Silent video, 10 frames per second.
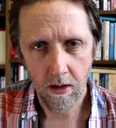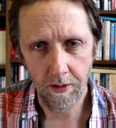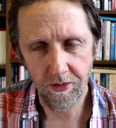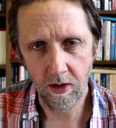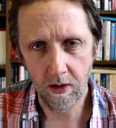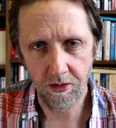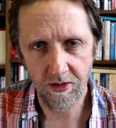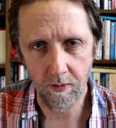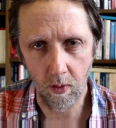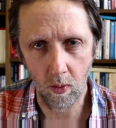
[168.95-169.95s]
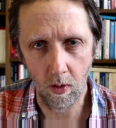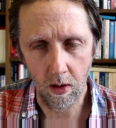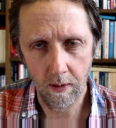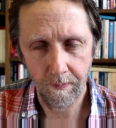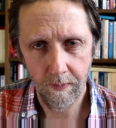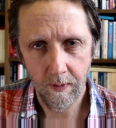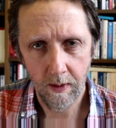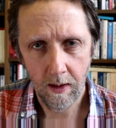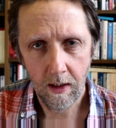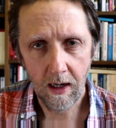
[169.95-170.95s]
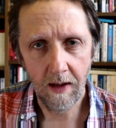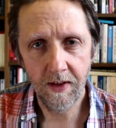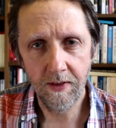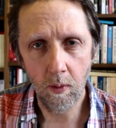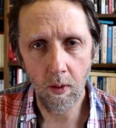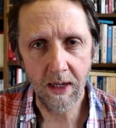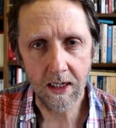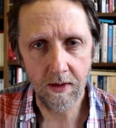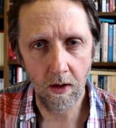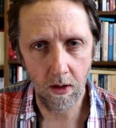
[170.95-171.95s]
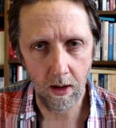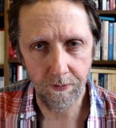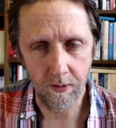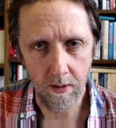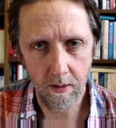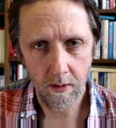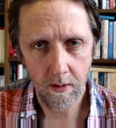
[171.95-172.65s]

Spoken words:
of Syria's civil war. And then they will make their offer.